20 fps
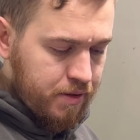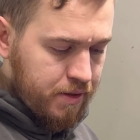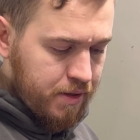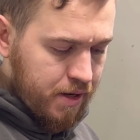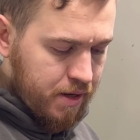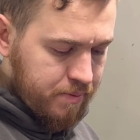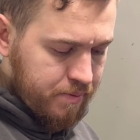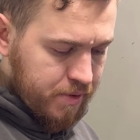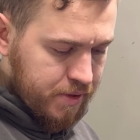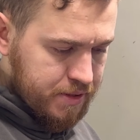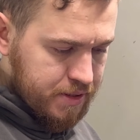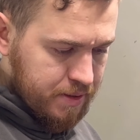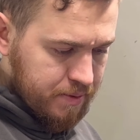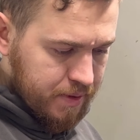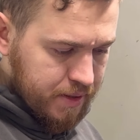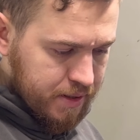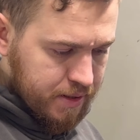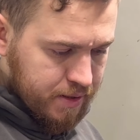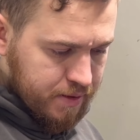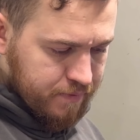Yanmar, some
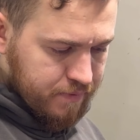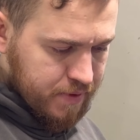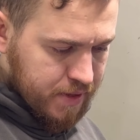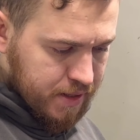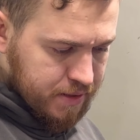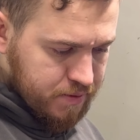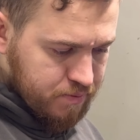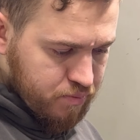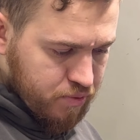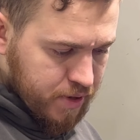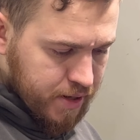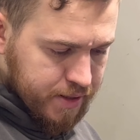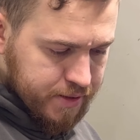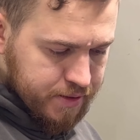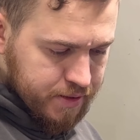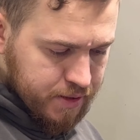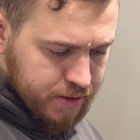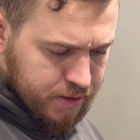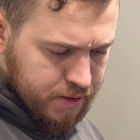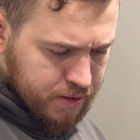kind of nice brand.
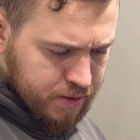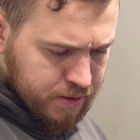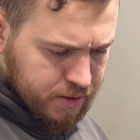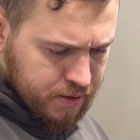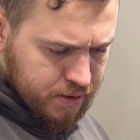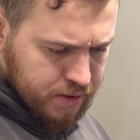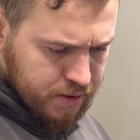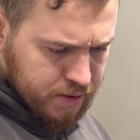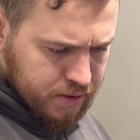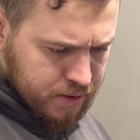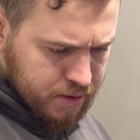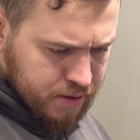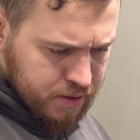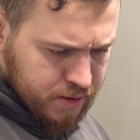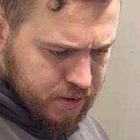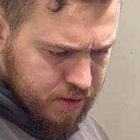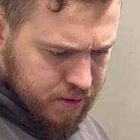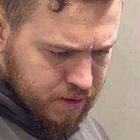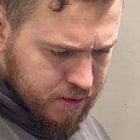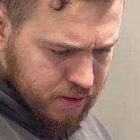
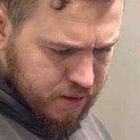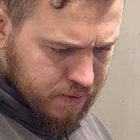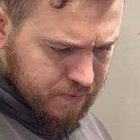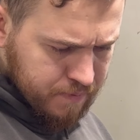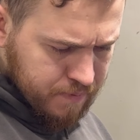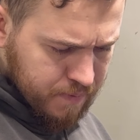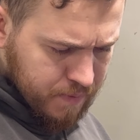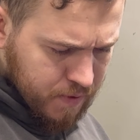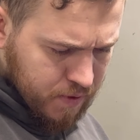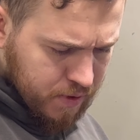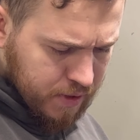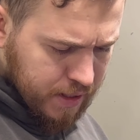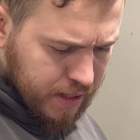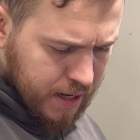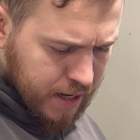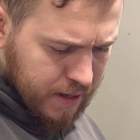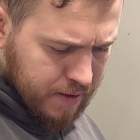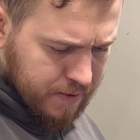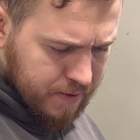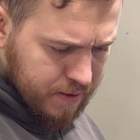Um,
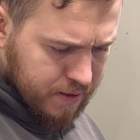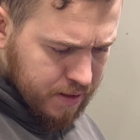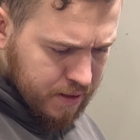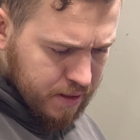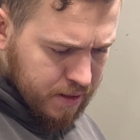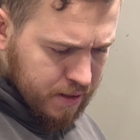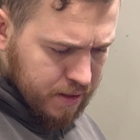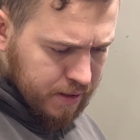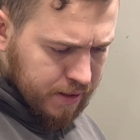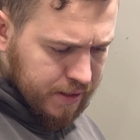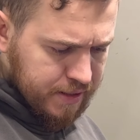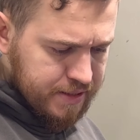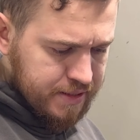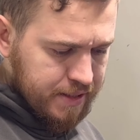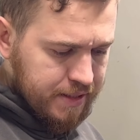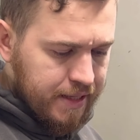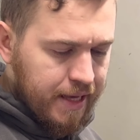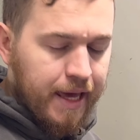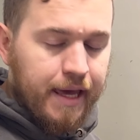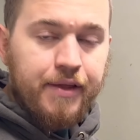okay, it's
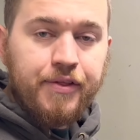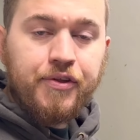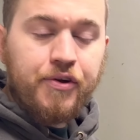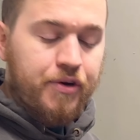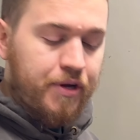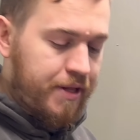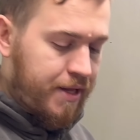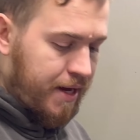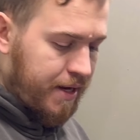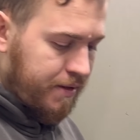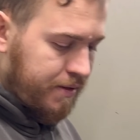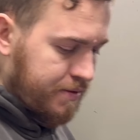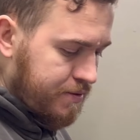an 839.